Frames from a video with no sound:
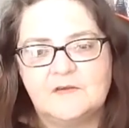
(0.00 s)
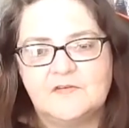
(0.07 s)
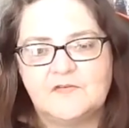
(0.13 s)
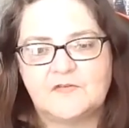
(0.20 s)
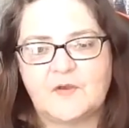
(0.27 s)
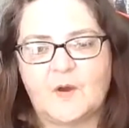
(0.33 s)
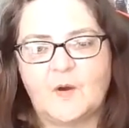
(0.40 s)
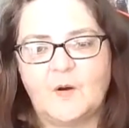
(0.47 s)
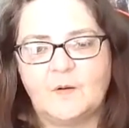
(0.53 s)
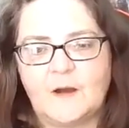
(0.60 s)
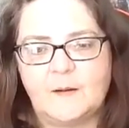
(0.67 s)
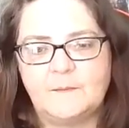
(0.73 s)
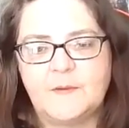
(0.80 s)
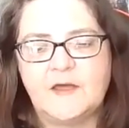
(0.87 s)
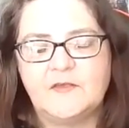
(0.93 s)
So
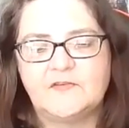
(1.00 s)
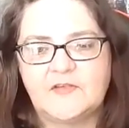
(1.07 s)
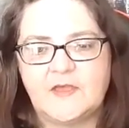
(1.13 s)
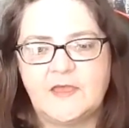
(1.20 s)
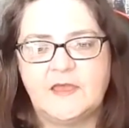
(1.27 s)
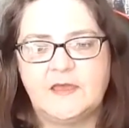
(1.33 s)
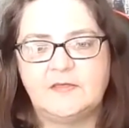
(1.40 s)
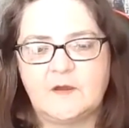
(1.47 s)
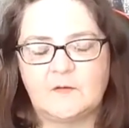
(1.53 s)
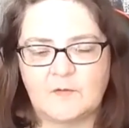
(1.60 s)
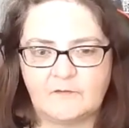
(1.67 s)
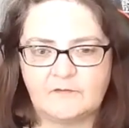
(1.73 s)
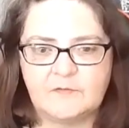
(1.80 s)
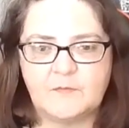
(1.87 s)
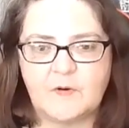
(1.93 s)
I'm not saying that
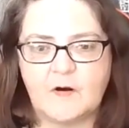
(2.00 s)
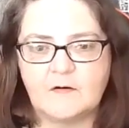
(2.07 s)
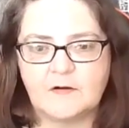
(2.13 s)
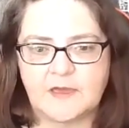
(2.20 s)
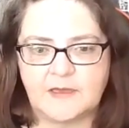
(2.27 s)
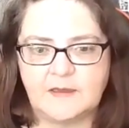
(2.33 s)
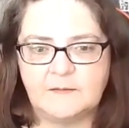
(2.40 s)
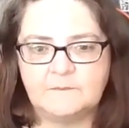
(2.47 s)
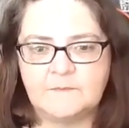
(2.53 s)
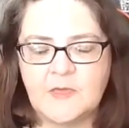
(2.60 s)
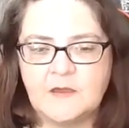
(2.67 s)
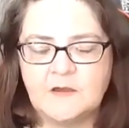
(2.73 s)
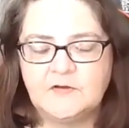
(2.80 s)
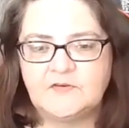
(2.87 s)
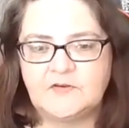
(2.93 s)
Reverend Ball came
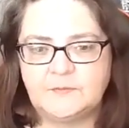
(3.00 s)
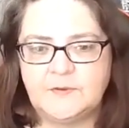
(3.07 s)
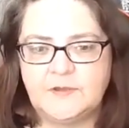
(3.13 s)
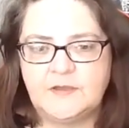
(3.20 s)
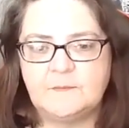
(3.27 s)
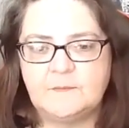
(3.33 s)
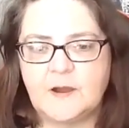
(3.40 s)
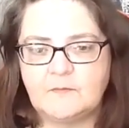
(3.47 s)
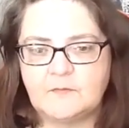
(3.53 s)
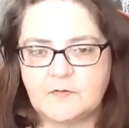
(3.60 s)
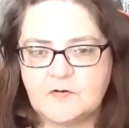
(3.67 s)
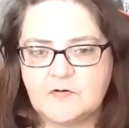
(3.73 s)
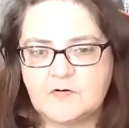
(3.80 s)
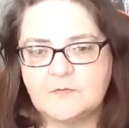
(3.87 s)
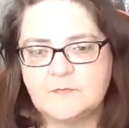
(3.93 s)
to me in my
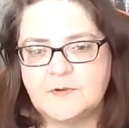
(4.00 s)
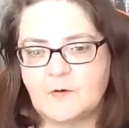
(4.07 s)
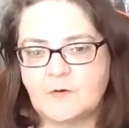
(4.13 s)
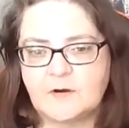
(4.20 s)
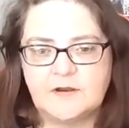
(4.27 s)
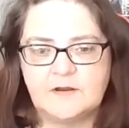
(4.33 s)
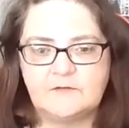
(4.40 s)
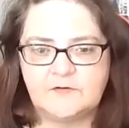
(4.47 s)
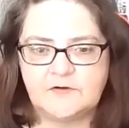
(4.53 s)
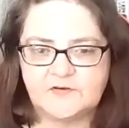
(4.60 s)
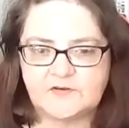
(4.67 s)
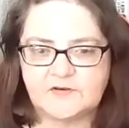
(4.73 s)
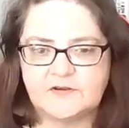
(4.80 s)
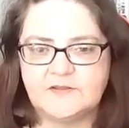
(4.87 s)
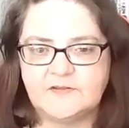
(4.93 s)
room or in a
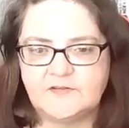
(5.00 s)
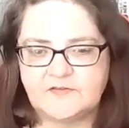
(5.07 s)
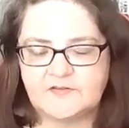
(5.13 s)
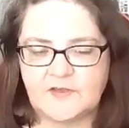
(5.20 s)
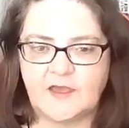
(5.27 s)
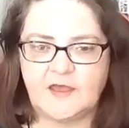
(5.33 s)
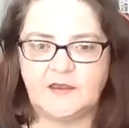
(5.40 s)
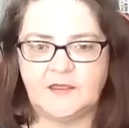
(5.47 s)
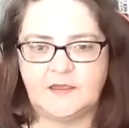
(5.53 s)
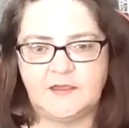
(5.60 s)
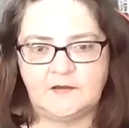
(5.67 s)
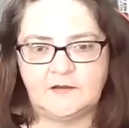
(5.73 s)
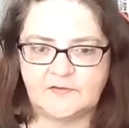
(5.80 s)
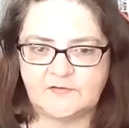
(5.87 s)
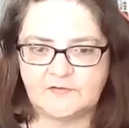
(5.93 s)
vision and said,
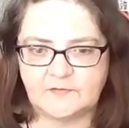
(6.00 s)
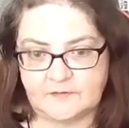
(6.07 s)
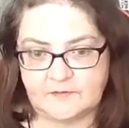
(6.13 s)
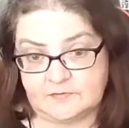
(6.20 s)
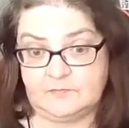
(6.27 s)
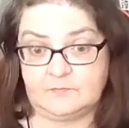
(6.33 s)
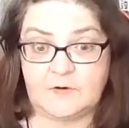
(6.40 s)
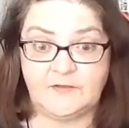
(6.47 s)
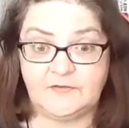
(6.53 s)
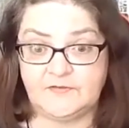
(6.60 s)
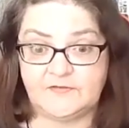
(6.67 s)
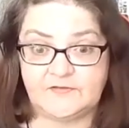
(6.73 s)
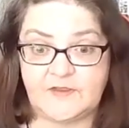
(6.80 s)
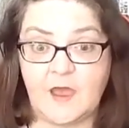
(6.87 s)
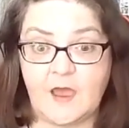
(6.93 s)
here, this write
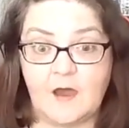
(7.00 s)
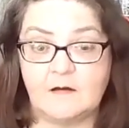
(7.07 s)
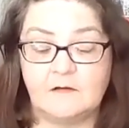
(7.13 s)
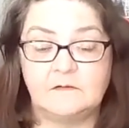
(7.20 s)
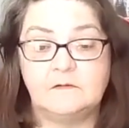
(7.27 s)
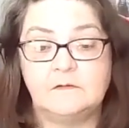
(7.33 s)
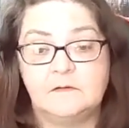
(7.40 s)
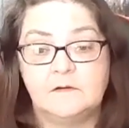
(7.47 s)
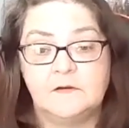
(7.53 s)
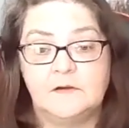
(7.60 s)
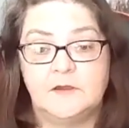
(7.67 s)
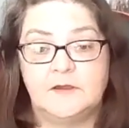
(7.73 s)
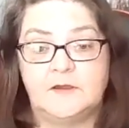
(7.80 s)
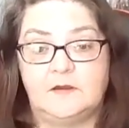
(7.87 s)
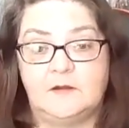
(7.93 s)
this down.
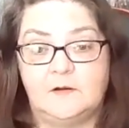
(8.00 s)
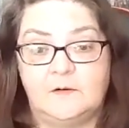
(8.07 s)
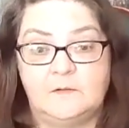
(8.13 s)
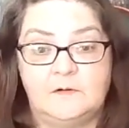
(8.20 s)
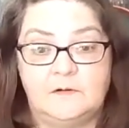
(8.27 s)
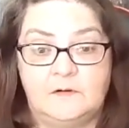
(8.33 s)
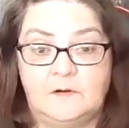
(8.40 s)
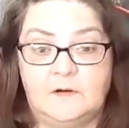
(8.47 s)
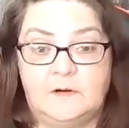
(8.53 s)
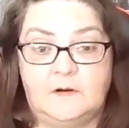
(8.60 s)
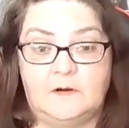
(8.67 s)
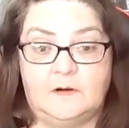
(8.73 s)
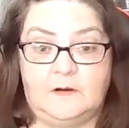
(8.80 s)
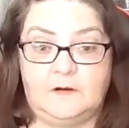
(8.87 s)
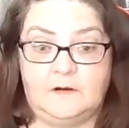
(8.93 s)
You
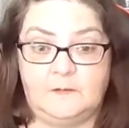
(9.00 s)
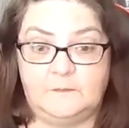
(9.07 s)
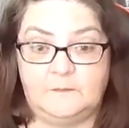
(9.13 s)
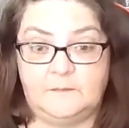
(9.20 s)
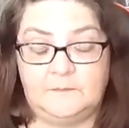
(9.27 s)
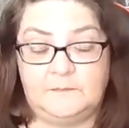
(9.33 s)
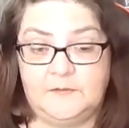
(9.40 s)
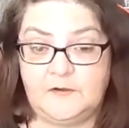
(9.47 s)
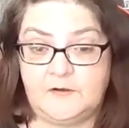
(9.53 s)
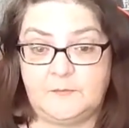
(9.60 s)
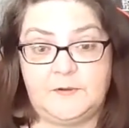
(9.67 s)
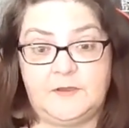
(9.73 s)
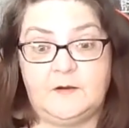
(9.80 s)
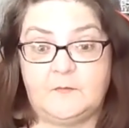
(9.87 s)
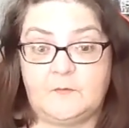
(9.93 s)

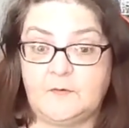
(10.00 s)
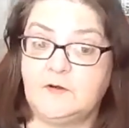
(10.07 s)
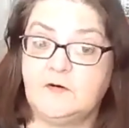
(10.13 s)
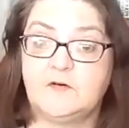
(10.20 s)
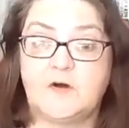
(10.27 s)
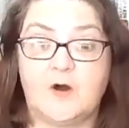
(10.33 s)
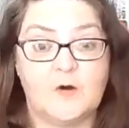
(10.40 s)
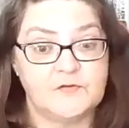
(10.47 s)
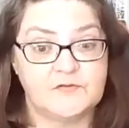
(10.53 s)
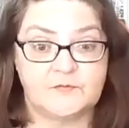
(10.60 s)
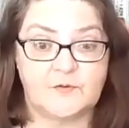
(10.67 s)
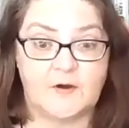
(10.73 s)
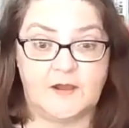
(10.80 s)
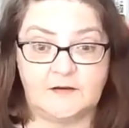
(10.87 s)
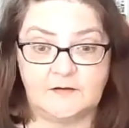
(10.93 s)
could be a real
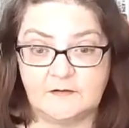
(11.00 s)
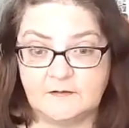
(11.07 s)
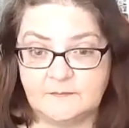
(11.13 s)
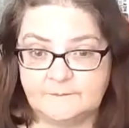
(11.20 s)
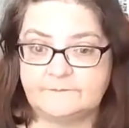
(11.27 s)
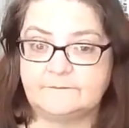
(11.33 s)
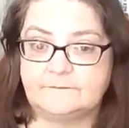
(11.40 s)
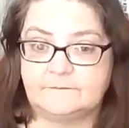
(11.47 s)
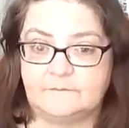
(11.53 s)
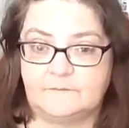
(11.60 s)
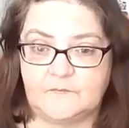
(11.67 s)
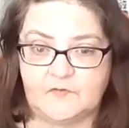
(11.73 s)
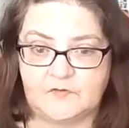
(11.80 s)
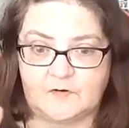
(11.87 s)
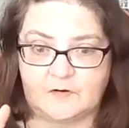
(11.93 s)
ghost writer.
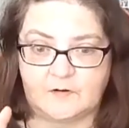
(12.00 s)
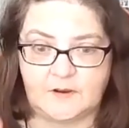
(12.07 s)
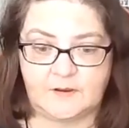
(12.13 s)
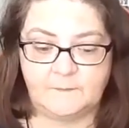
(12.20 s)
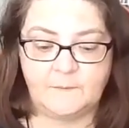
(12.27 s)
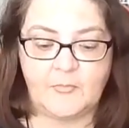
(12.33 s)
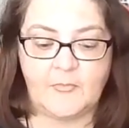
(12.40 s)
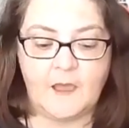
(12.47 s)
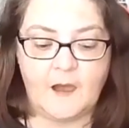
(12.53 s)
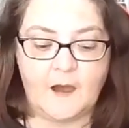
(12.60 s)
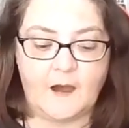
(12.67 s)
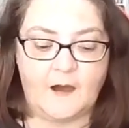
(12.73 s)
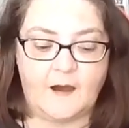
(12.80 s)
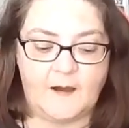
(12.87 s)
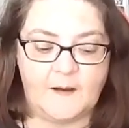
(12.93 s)
Sorry.
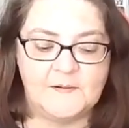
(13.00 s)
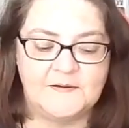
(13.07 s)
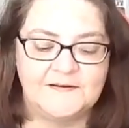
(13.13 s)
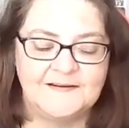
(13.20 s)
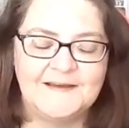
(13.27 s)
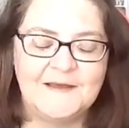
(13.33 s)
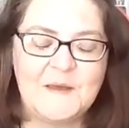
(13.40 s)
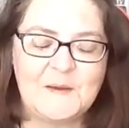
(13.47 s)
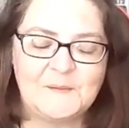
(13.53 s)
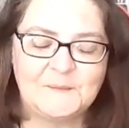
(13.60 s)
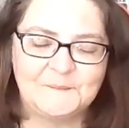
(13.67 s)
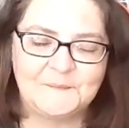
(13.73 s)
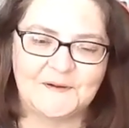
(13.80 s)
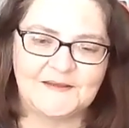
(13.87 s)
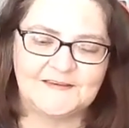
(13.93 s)

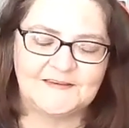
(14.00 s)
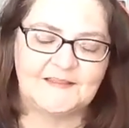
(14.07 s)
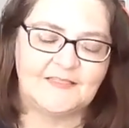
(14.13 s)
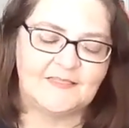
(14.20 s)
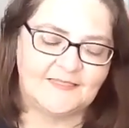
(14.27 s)
But